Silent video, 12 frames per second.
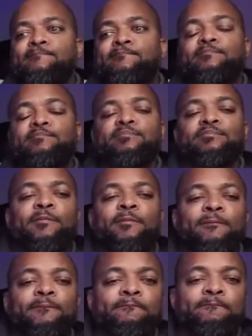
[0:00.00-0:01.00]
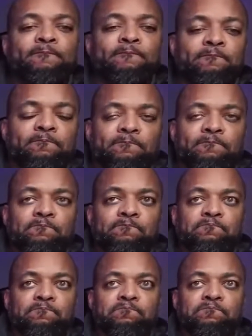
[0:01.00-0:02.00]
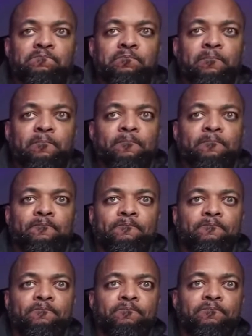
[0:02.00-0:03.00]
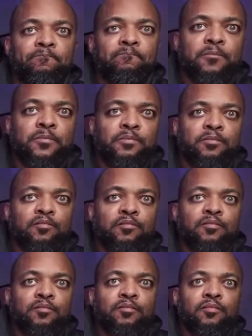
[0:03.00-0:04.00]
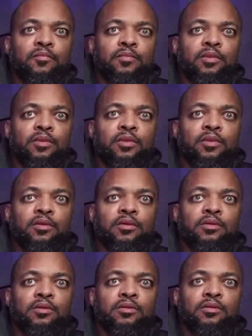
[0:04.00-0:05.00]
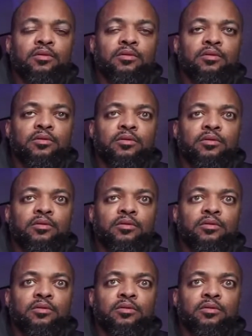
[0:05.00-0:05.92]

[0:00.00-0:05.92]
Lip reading: The person shown says nothing.